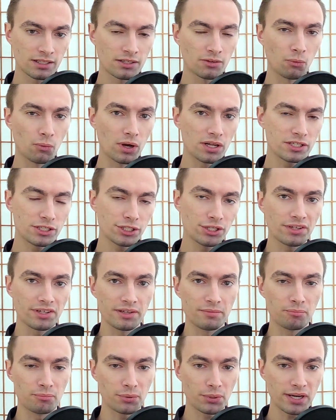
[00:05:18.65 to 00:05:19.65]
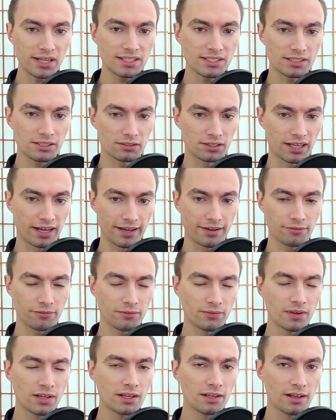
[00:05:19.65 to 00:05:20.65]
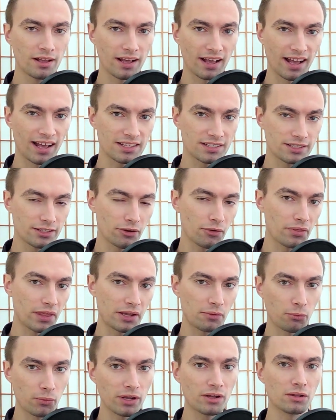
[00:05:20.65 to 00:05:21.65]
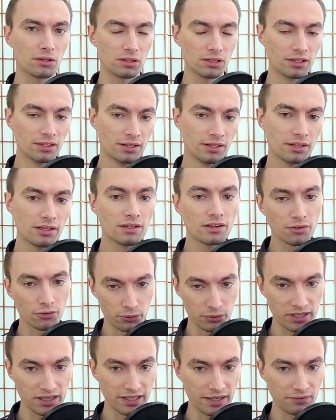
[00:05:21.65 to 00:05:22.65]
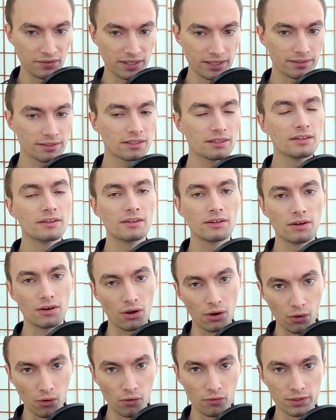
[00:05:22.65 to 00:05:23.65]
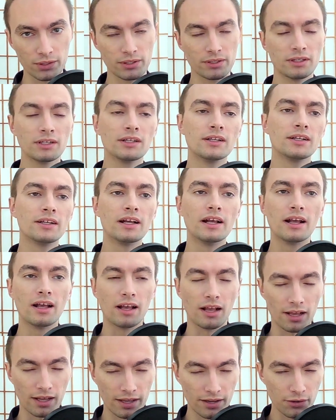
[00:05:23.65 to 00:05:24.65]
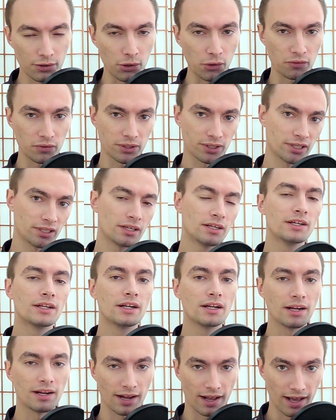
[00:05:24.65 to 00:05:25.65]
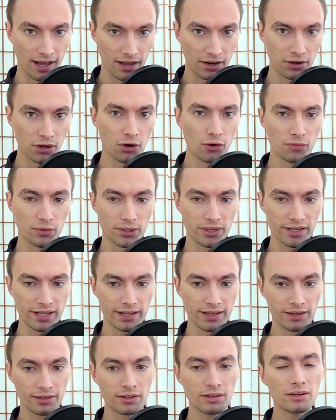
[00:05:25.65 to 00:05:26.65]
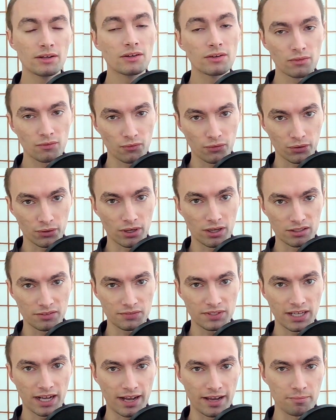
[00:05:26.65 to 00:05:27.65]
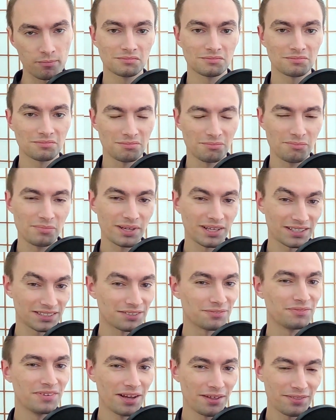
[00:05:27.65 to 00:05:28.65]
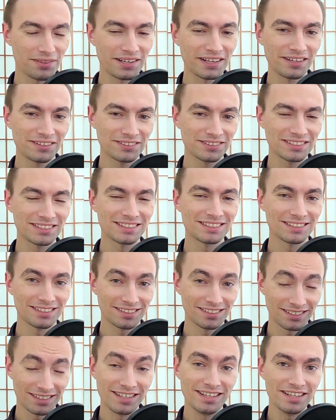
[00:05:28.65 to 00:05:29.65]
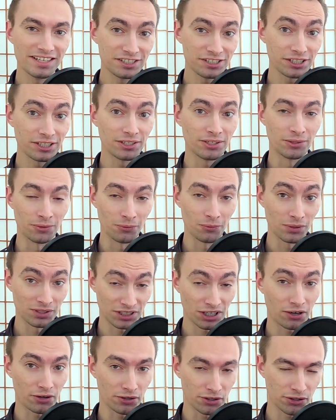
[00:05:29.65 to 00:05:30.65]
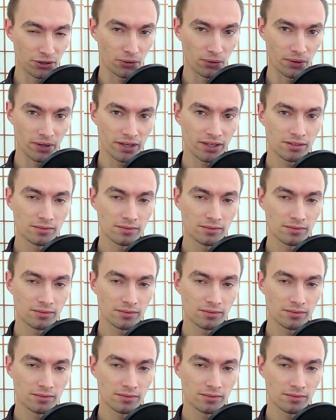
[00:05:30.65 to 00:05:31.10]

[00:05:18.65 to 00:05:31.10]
One should embrace their life as though they will relive it over and over and over again for all of time. Because if nothing else, Nietzsche was hardcore.